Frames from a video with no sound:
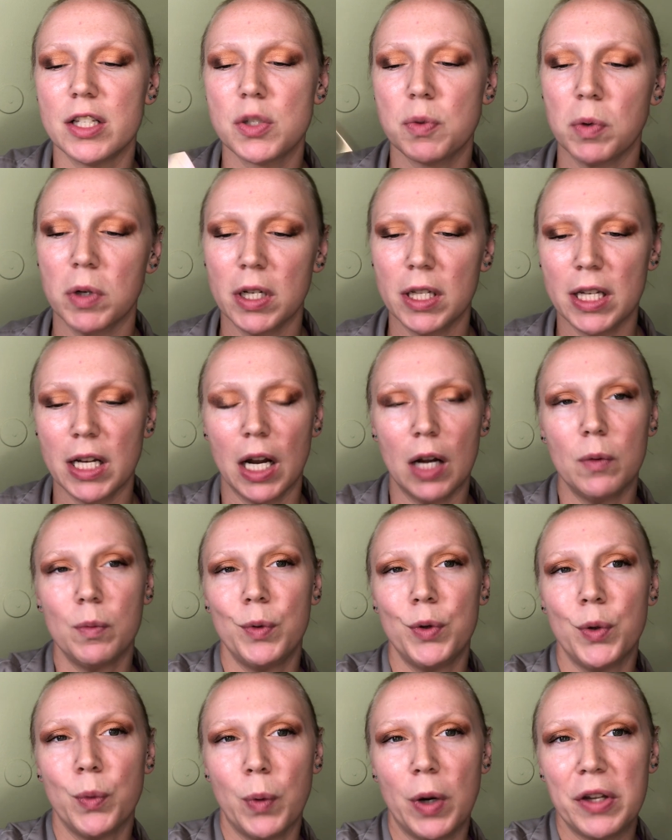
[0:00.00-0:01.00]
swear to God,
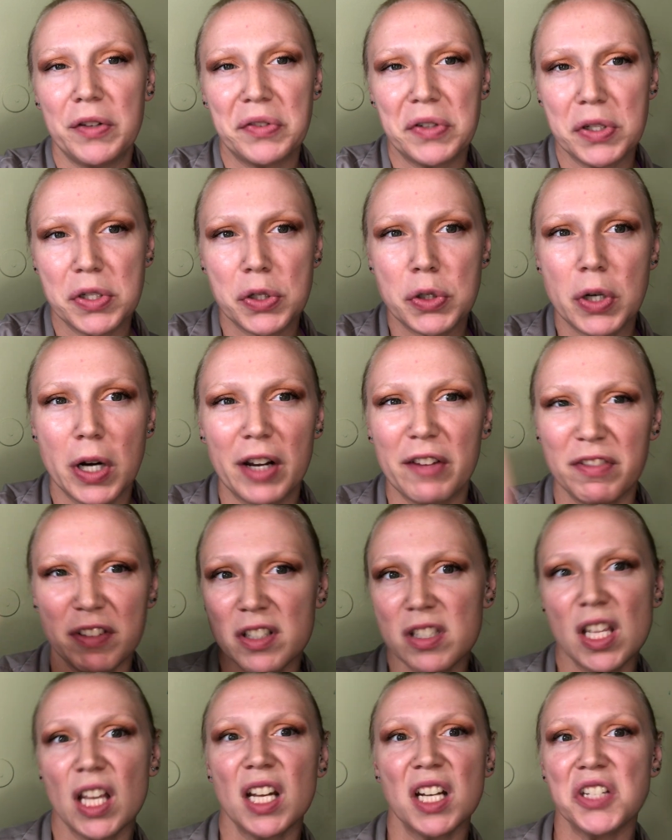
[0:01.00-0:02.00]
when you're waiting for it to dry, it
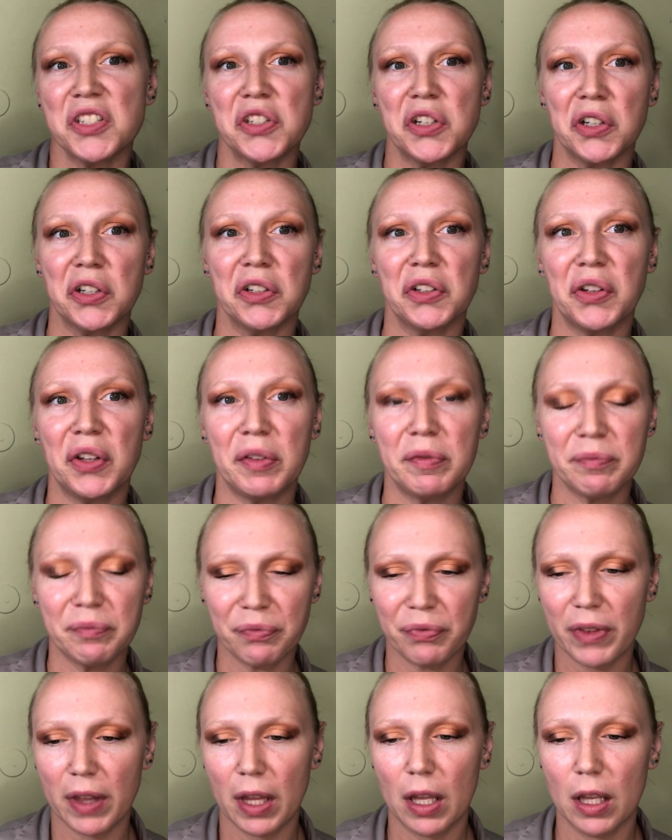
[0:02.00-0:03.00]
feels like an eternity,
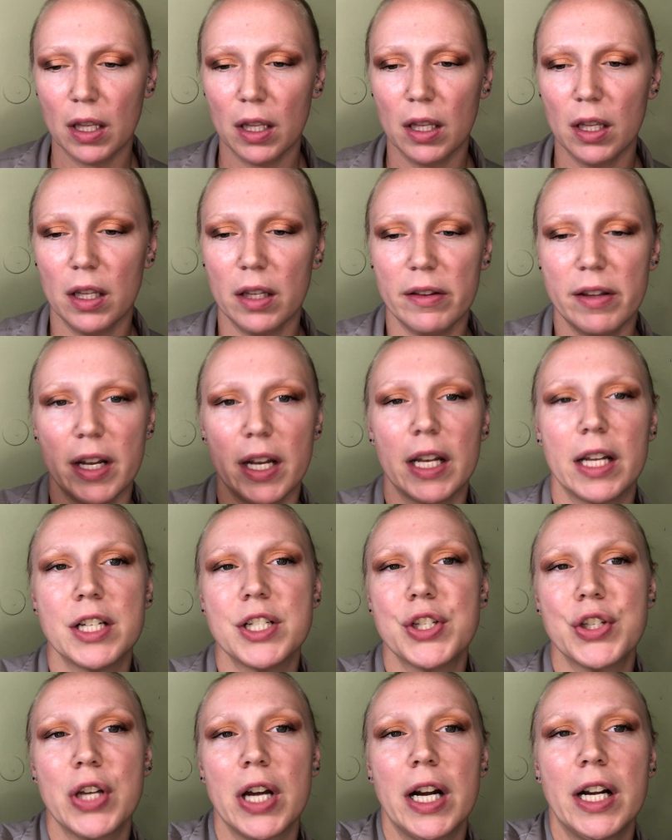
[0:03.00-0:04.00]
that it
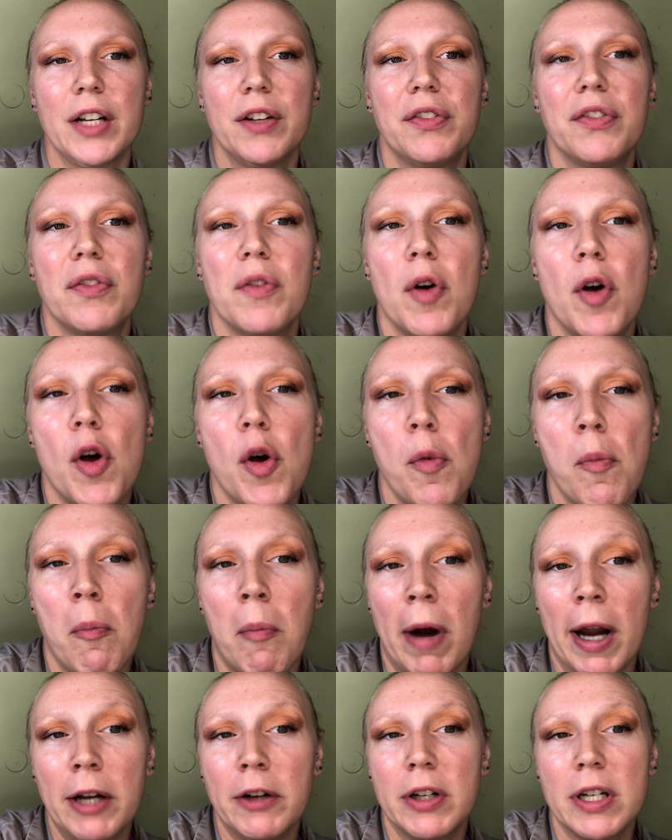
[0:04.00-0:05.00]
just kind of
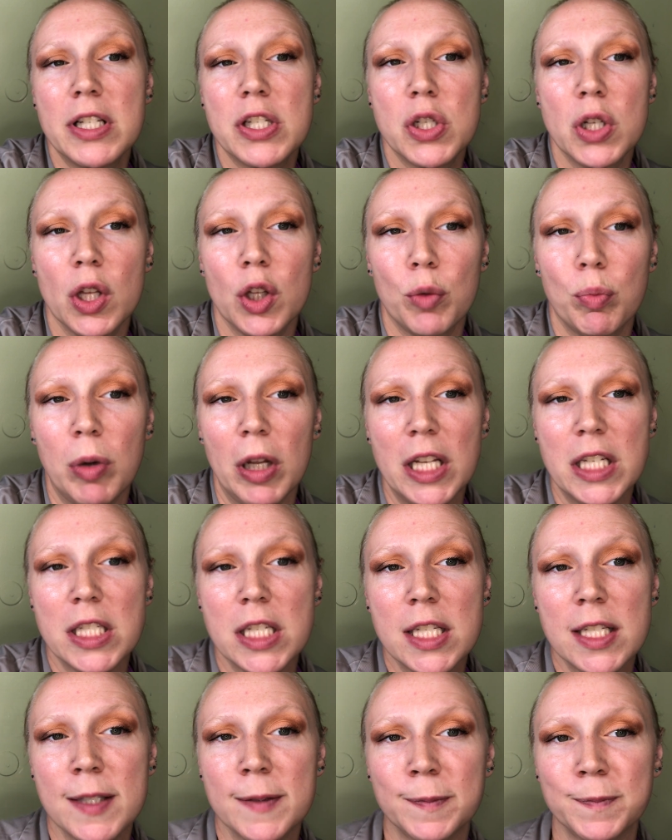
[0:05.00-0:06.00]
migrates to other
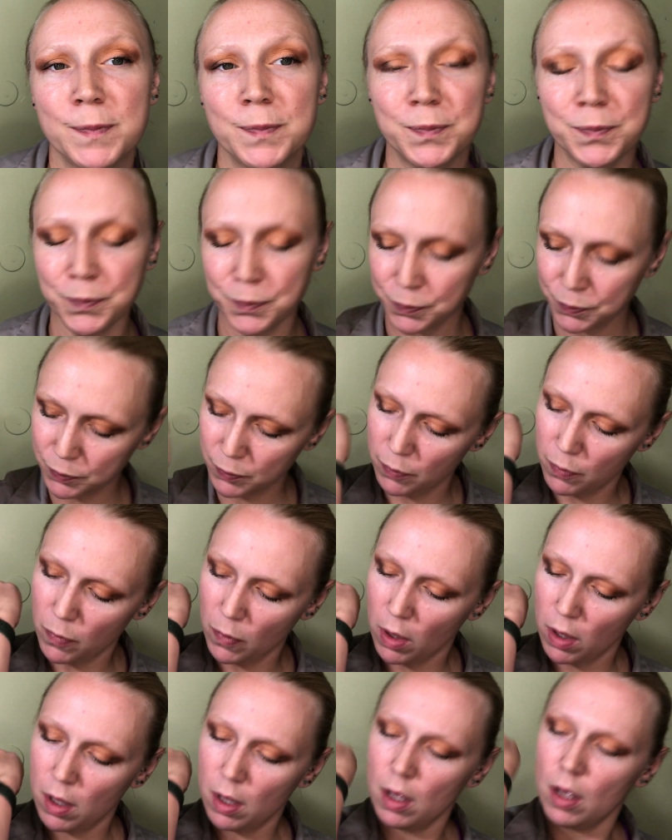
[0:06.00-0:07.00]
places.
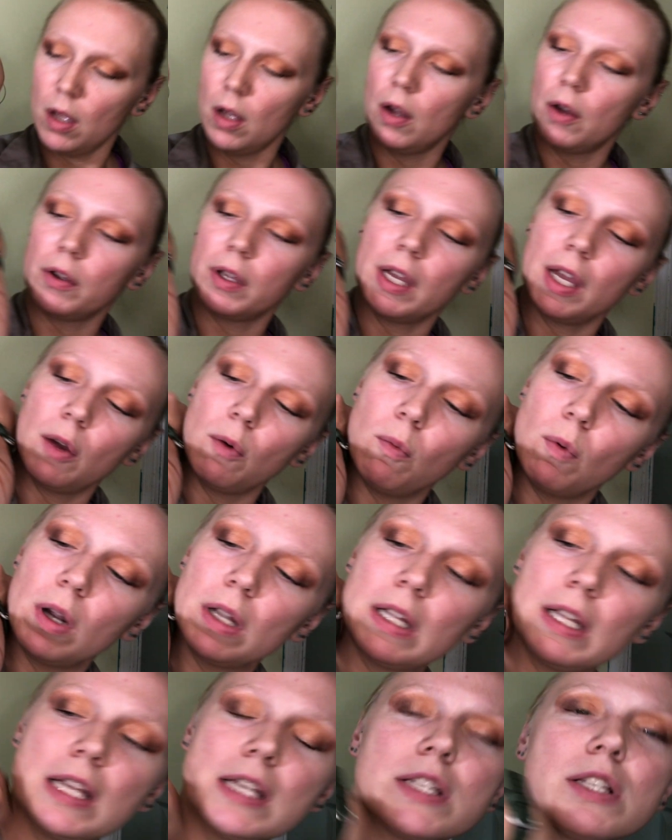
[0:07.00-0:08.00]
Okay,
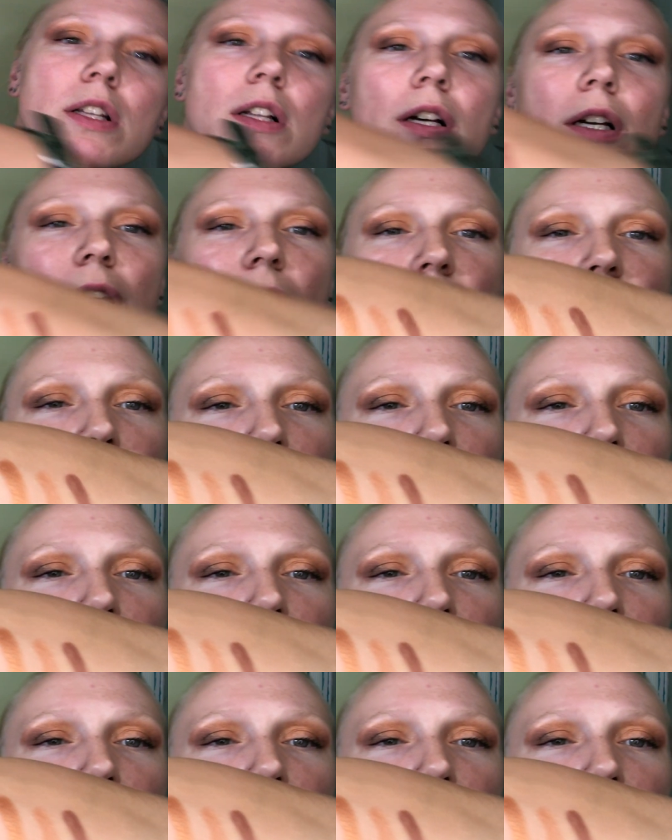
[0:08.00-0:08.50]
one last look at